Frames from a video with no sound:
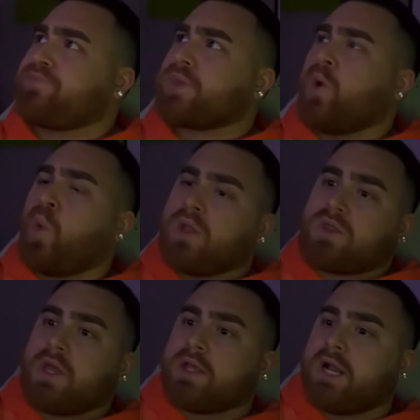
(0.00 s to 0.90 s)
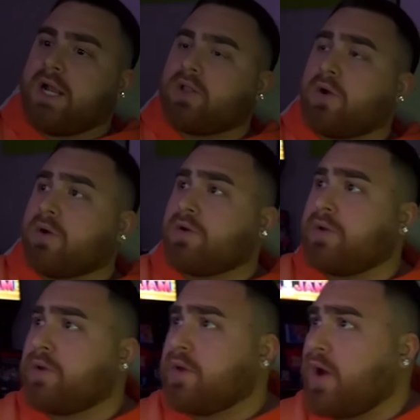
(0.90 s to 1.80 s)
one thing that I learned
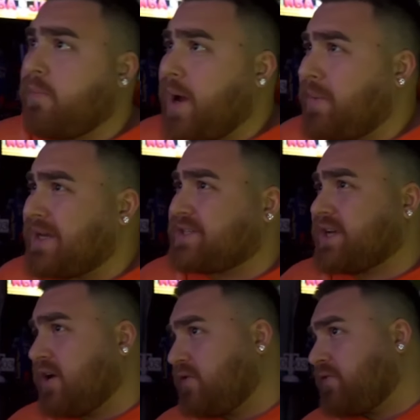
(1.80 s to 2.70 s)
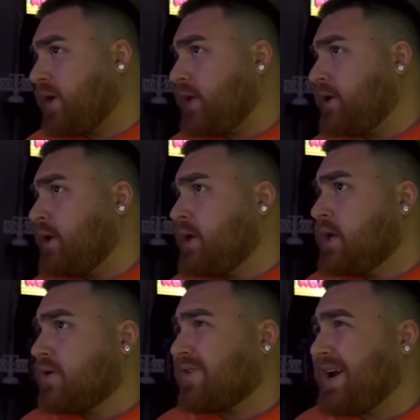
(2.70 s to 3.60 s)
about myself, and
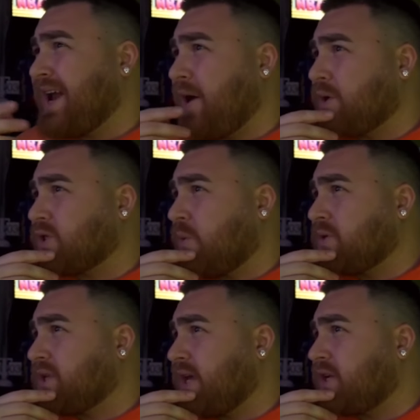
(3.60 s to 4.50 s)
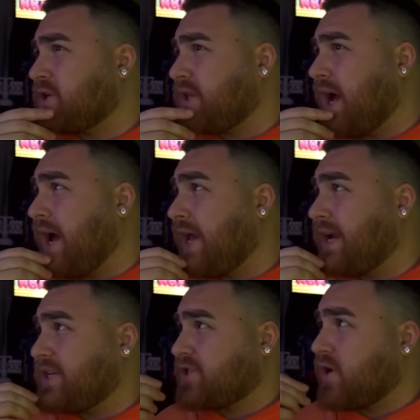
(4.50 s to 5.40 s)
right now it's almost the end of July, and I
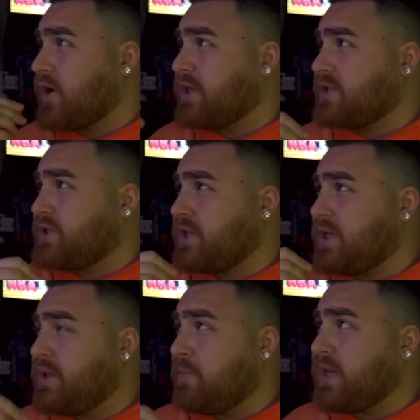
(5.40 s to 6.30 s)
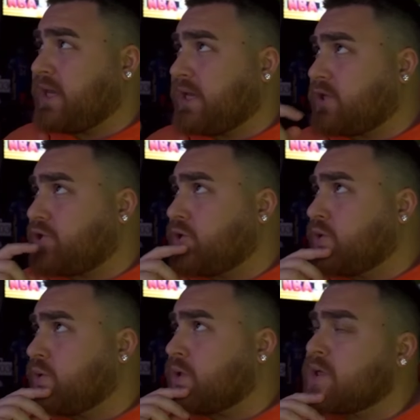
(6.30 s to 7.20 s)
started this in the beginning of
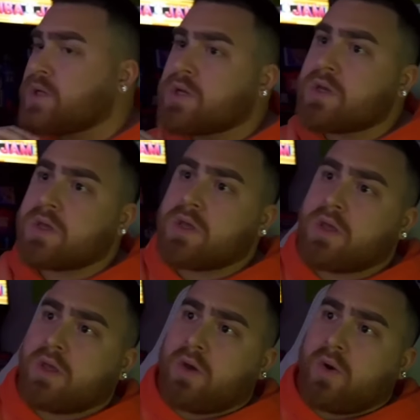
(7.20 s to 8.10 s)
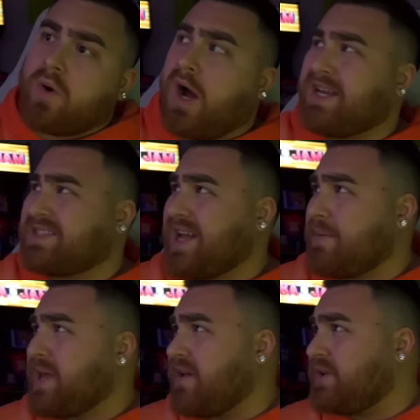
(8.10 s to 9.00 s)
June. I stopped
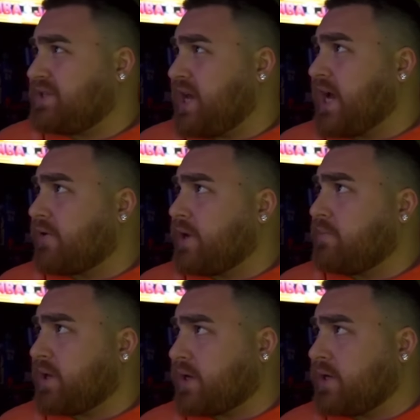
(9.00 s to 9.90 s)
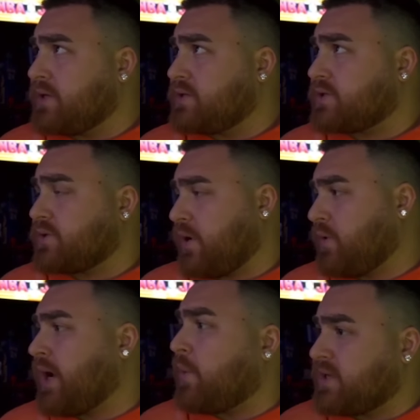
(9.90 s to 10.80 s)
having dairy because when I
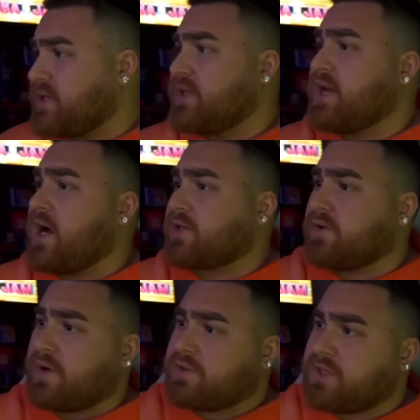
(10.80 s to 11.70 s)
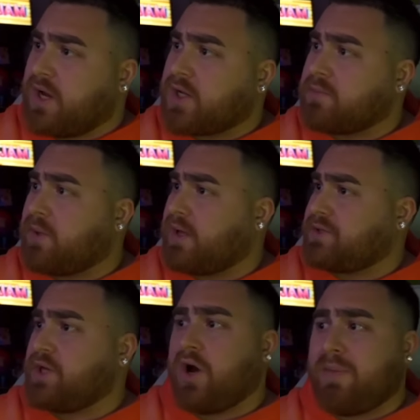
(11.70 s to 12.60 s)
went to the doctor, I was telling him, I was like,
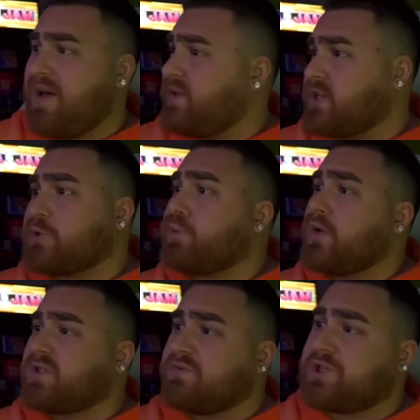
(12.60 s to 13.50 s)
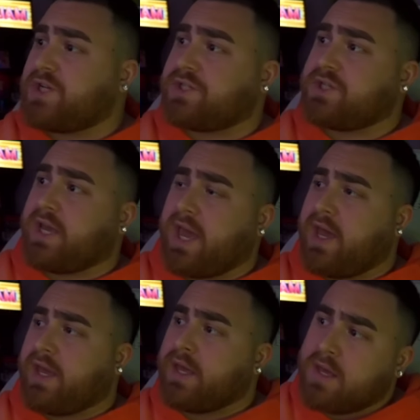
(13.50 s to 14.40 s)
yo, I'm having explosive shit. He's like, hey,
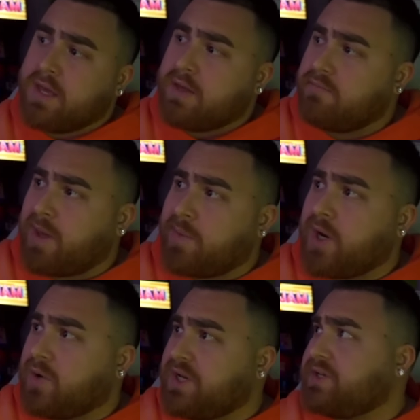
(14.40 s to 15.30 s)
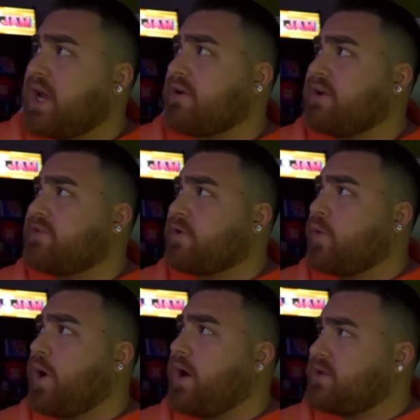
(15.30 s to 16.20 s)
maybe don't eat dairy for a
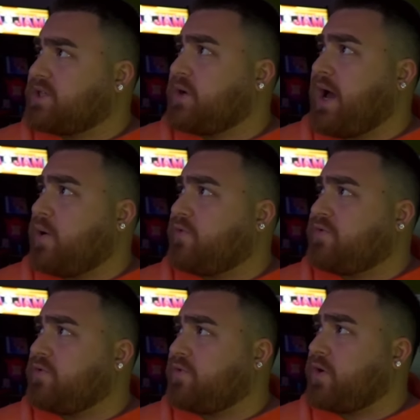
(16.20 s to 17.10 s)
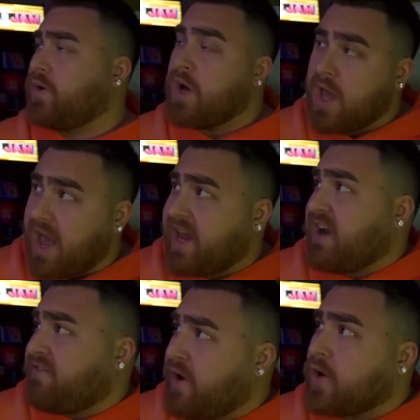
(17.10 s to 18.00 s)
while, see how you feel. And I
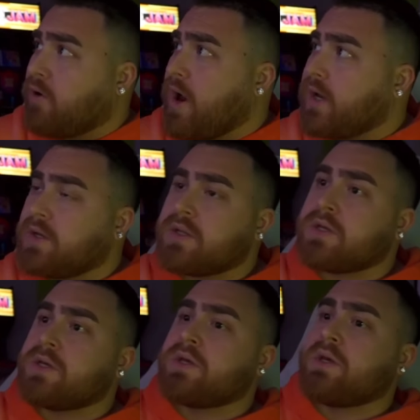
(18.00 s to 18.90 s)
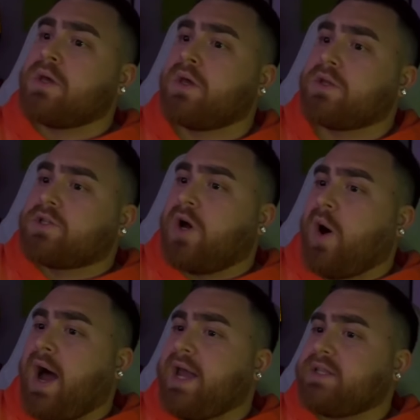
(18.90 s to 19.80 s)
felt great. So
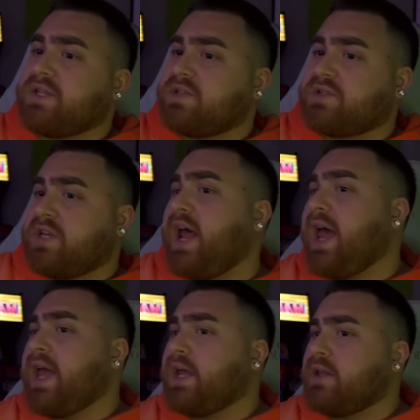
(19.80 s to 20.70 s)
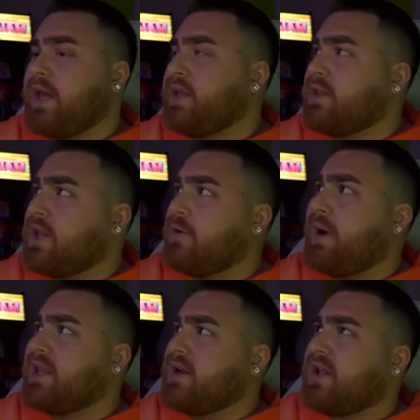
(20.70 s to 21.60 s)
I, today, and little by
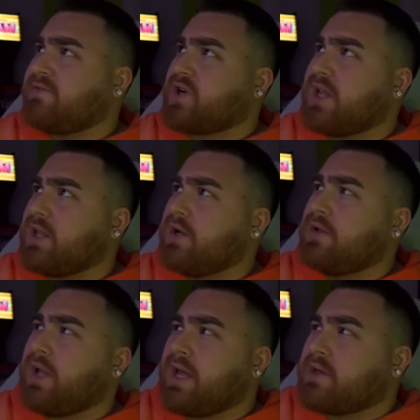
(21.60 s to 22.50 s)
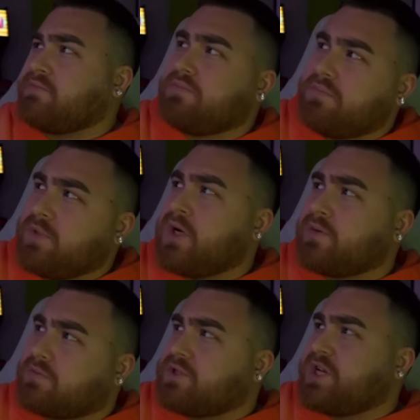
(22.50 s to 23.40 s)
little, I've tried little, like, you know,
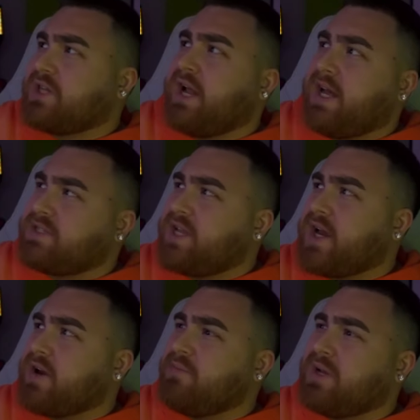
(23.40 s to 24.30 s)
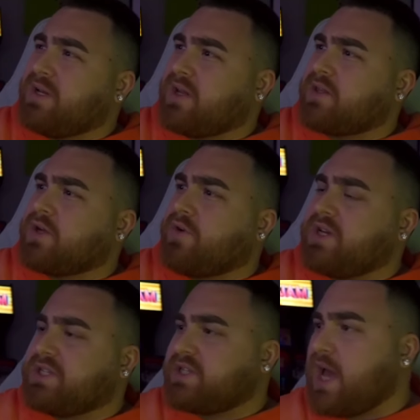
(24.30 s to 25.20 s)
shit that has dairy, but nothing crazy
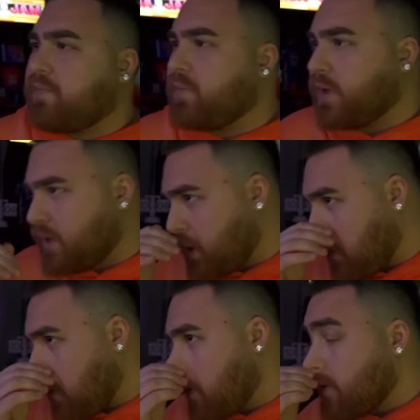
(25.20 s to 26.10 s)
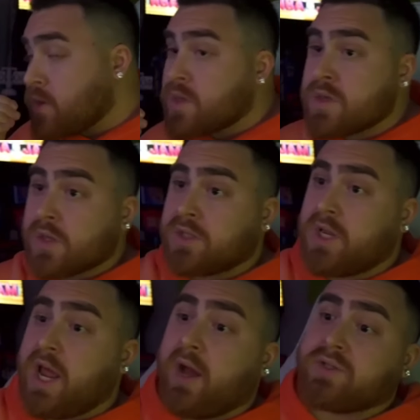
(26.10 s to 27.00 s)
has happened to me. Today,
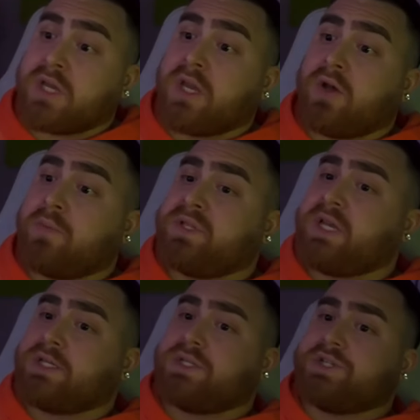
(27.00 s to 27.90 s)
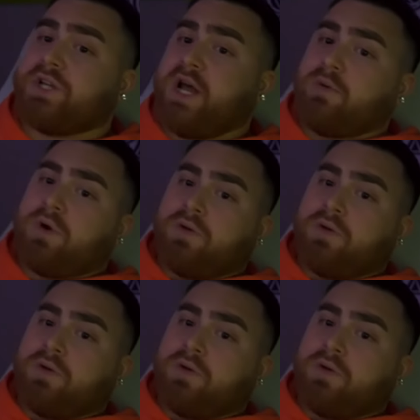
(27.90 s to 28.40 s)
I was like, yo, let me test this shit out, bro.